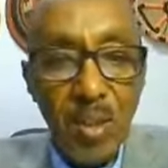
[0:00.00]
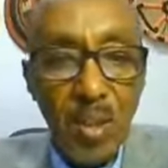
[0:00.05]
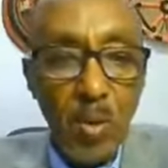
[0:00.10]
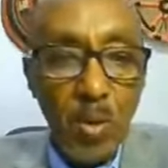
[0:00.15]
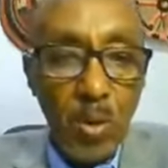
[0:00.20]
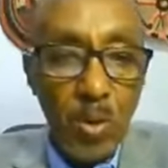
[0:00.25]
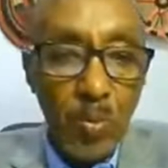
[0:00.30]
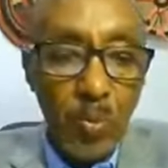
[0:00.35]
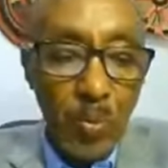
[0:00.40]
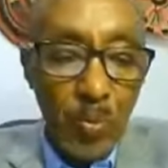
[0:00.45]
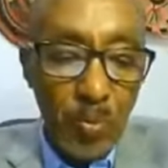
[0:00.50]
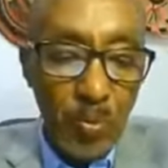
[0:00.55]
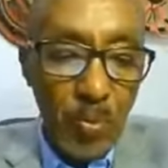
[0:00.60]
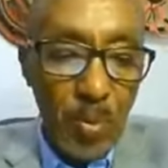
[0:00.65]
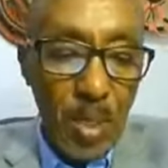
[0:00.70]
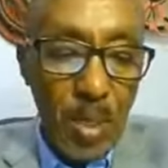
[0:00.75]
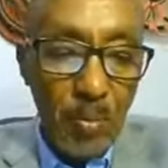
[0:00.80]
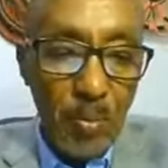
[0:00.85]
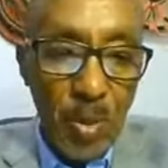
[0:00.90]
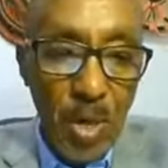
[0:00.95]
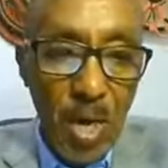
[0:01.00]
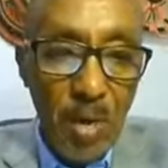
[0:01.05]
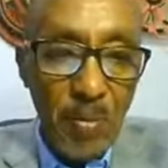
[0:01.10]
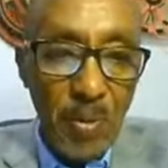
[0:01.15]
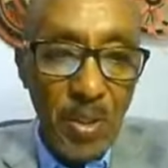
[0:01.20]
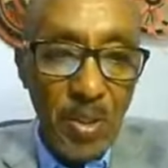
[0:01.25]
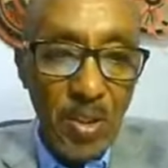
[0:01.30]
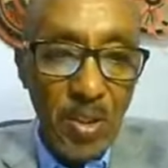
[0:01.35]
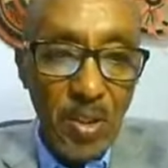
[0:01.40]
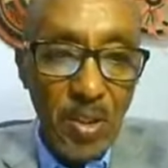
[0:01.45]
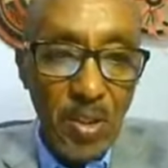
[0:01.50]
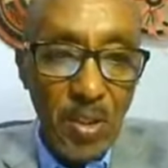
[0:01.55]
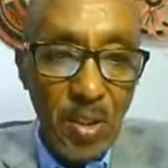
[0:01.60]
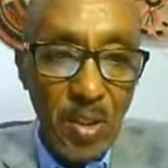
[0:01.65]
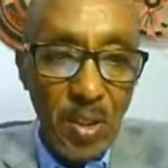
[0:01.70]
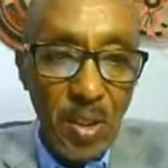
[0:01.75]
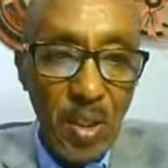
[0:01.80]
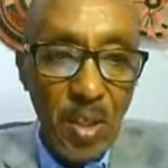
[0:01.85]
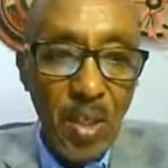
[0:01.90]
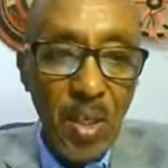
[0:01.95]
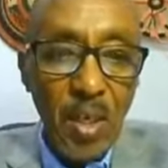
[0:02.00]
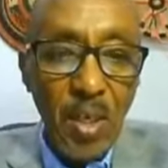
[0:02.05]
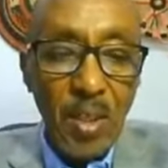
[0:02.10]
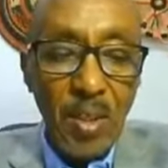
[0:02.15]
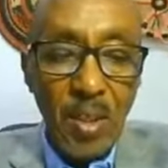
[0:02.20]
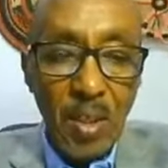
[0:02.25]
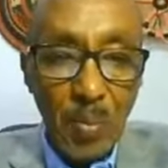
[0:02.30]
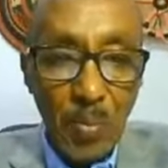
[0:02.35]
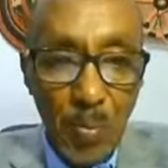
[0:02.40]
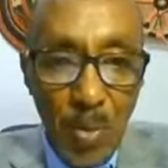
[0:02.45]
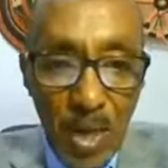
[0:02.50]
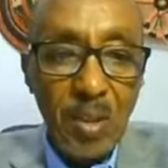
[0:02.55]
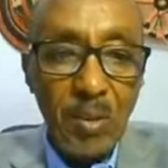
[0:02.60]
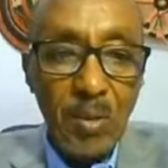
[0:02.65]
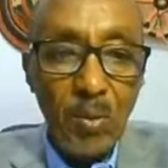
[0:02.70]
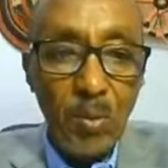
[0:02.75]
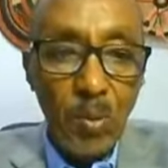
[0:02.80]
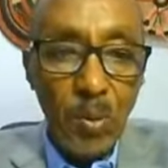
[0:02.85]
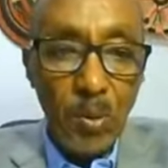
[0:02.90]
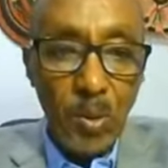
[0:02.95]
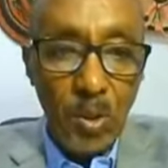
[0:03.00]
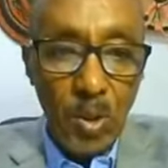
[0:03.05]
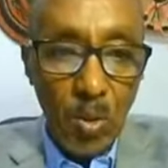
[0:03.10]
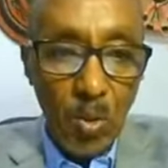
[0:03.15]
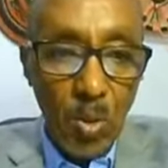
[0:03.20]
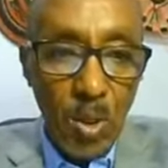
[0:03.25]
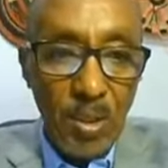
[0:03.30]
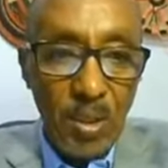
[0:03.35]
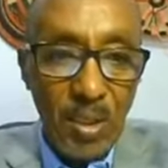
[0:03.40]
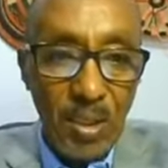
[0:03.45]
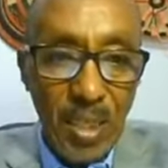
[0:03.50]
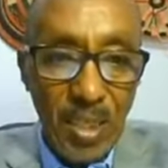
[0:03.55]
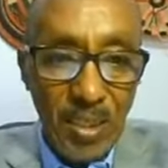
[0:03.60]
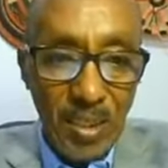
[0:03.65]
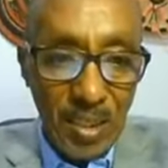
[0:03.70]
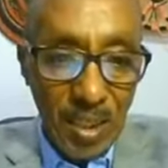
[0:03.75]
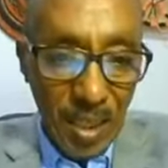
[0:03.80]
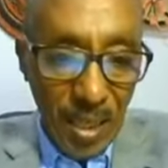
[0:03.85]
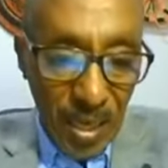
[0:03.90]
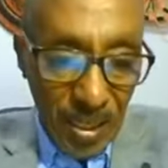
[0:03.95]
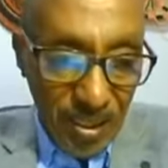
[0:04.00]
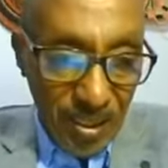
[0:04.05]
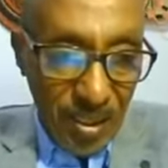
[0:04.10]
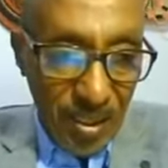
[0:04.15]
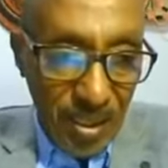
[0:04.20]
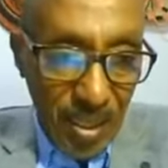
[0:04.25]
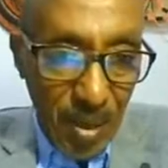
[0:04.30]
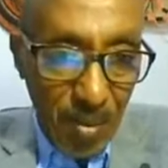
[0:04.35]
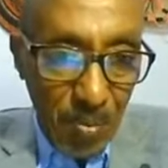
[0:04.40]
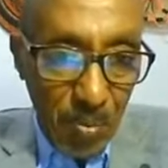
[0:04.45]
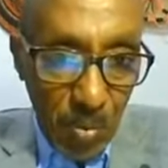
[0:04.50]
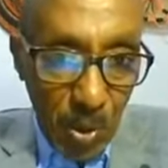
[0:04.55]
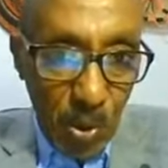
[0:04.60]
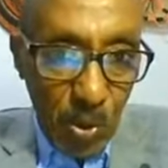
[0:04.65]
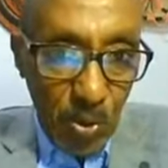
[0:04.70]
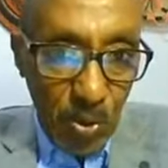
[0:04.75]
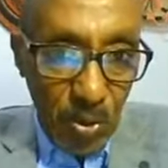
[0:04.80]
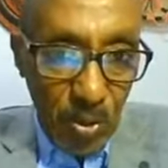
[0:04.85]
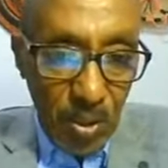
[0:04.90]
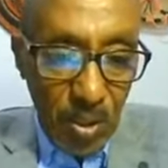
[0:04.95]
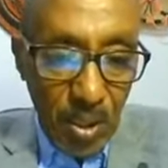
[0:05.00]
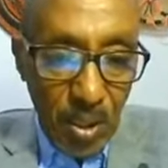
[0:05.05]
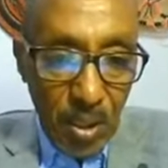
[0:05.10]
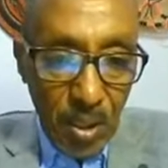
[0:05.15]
There was a prime minister that was the ones that selected them both.